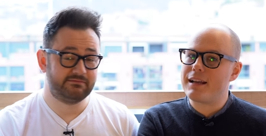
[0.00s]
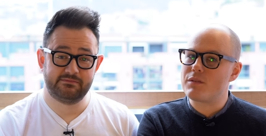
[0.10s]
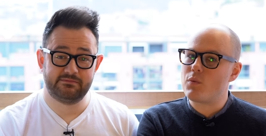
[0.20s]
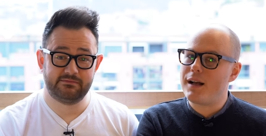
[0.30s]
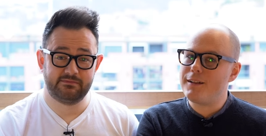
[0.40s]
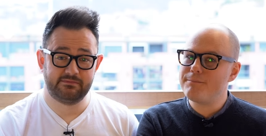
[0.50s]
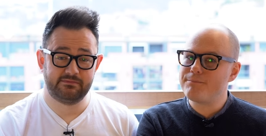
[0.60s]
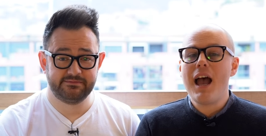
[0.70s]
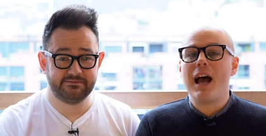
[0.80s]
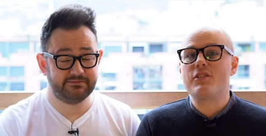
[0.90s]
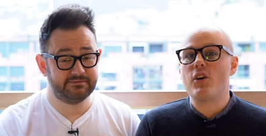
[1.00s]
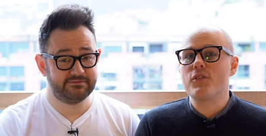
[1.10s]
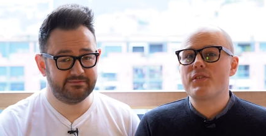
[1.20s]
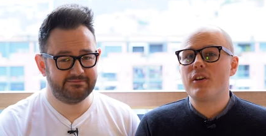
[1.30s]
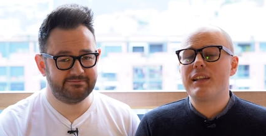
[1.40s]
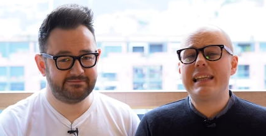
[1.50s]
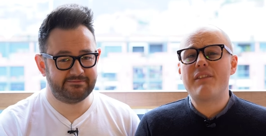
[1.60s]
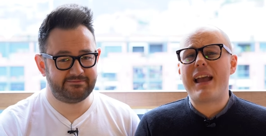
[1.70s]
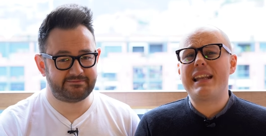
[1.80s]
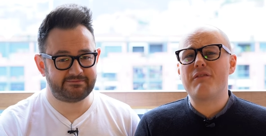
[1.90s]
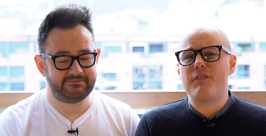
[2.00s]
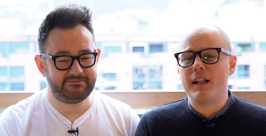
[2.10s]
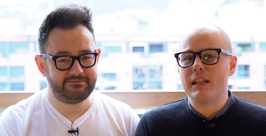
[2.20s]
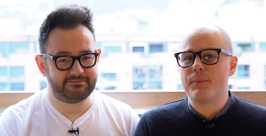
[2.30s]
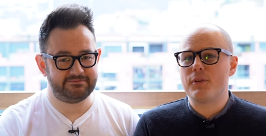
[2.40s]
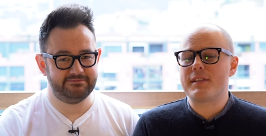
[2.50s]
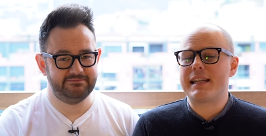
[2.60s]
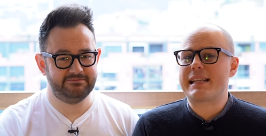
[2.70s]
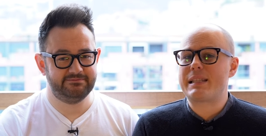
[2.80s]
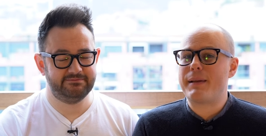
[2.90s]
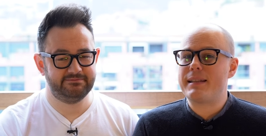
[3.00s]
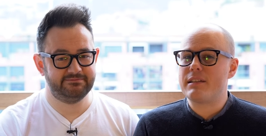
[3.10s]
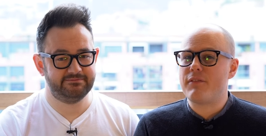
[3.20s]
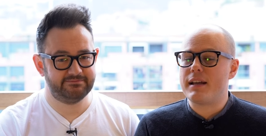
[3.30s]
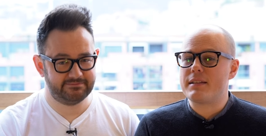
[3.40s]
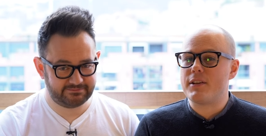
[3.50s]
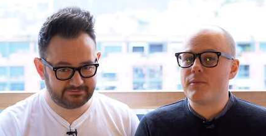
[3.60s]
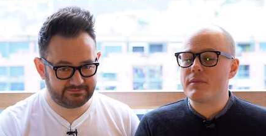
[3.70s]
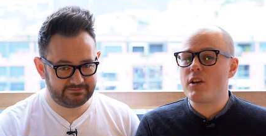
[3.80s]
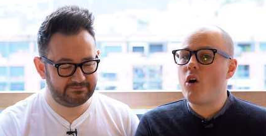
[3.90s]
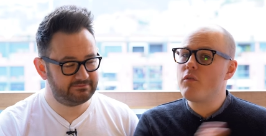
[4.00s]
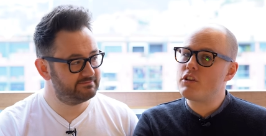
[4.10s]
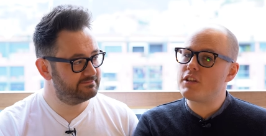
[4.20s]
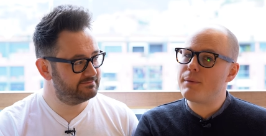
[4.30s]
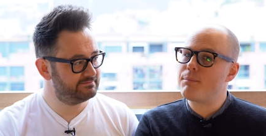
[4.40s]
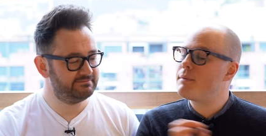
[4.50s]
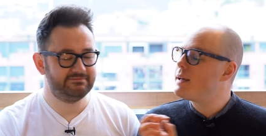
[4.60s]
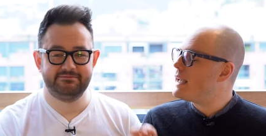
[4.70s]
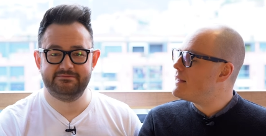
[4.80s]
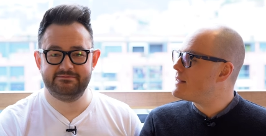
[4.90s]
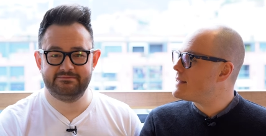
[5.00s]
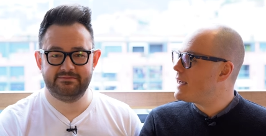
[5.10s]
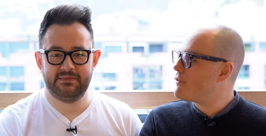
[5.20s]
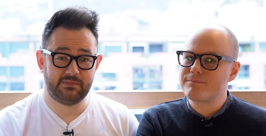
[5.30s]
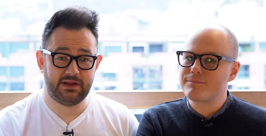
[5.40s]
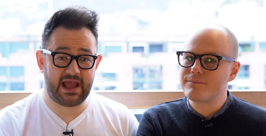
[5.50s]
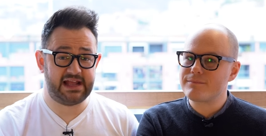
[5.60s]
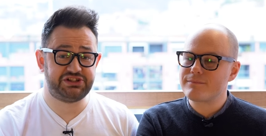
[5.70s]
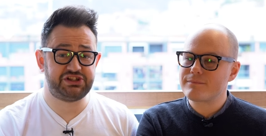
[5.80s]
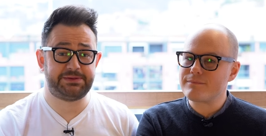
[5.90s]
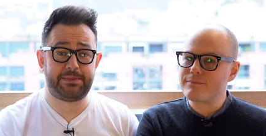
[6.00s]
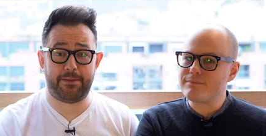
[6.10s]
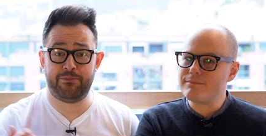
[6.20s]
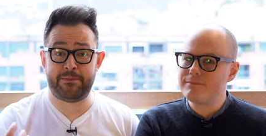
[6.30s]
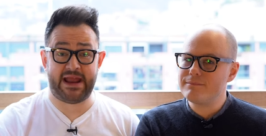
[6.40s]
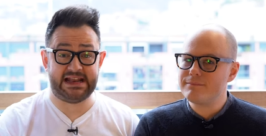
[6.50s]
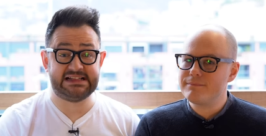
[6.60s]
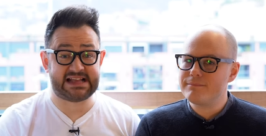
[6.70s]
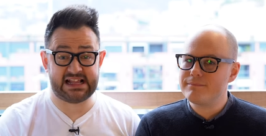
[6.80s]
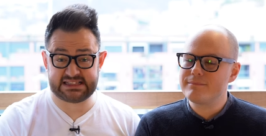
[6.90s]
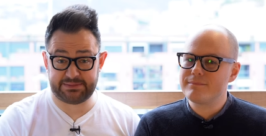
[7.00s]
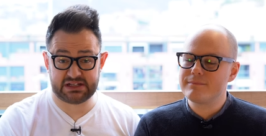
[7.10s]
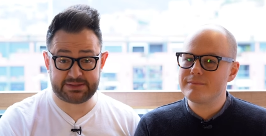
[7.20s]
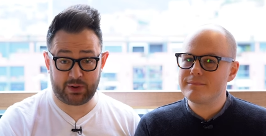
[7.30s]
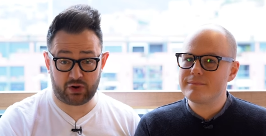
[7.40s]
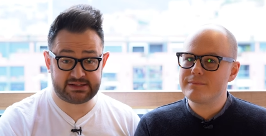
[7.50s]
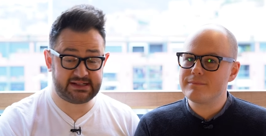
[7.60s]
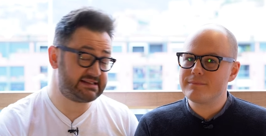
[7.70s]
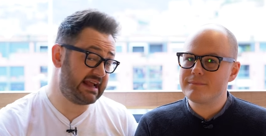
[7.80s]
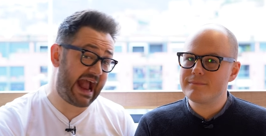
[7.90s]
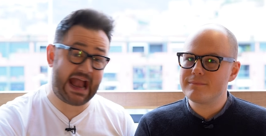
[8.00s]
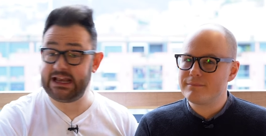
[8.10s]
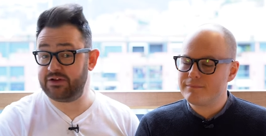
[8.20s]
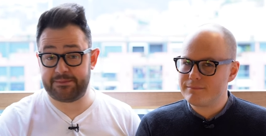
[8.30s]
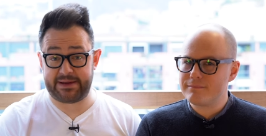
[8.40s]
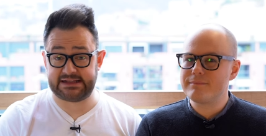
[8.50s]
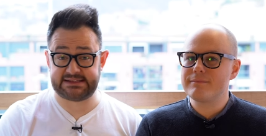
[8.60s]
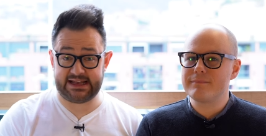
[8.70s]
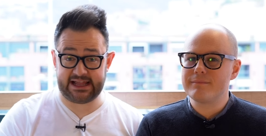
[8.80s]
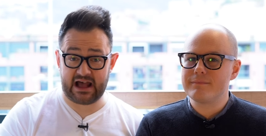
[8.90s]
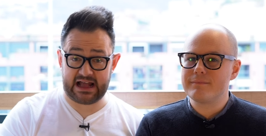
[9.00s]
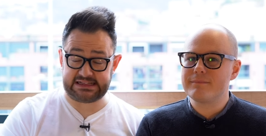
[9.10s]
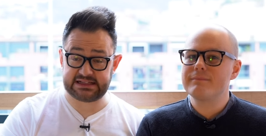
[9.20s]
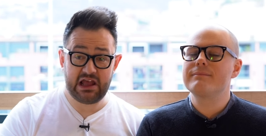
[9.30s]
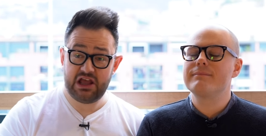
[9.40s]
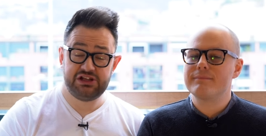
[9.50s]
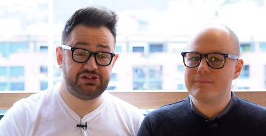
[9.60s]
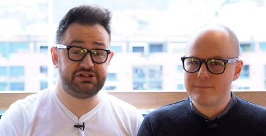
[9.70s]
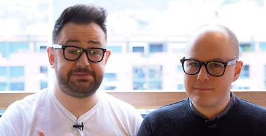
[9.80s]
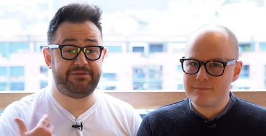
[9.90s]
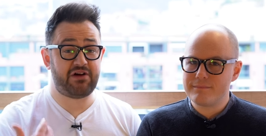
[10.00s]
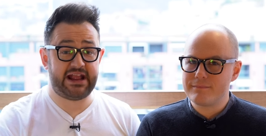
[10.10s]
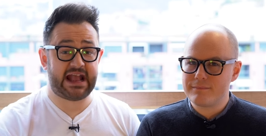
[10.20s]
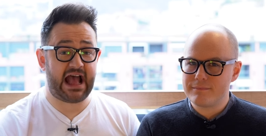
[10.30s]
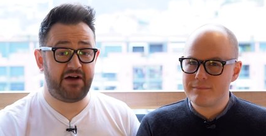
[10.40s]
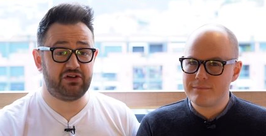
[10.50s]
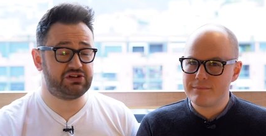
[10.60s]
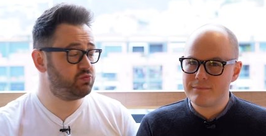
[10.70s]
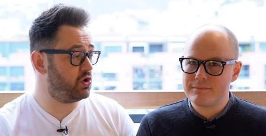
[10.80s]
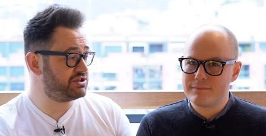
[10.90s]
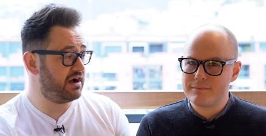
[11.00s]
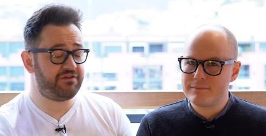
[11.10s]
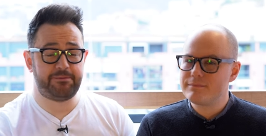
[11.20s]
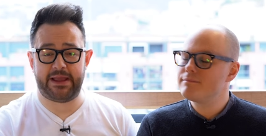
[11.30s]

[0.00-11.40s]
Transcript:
Speaker 1: as well. And also leave any valuables and expensive items on the ship in the safe.
Speaker 2: Yeah, it's just about remaining sensible, to be honest. It's like any other big city, guys. So just be very careful, just watch out for